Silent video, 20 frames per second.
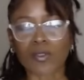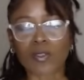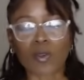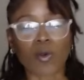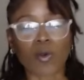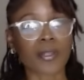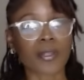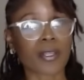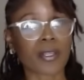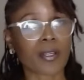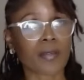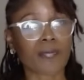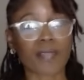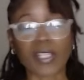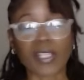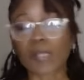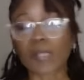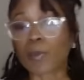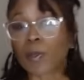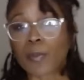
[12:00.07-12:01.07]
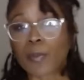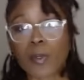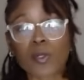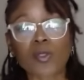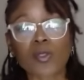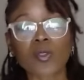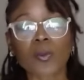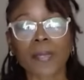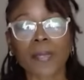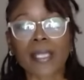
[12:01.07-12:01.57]
or their Facebook
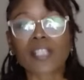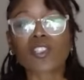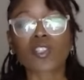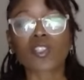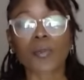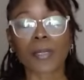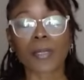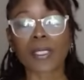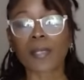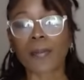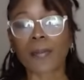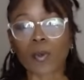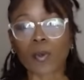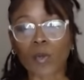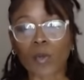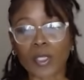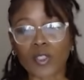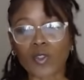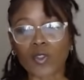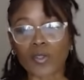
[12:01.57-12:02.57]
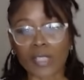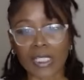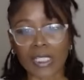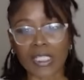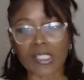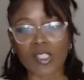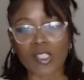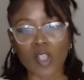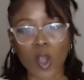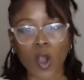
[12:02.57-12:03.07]
personal page, depending upon what your
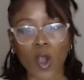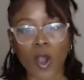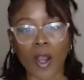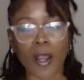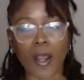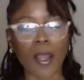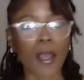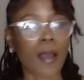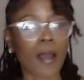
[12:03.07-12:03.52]
needs are.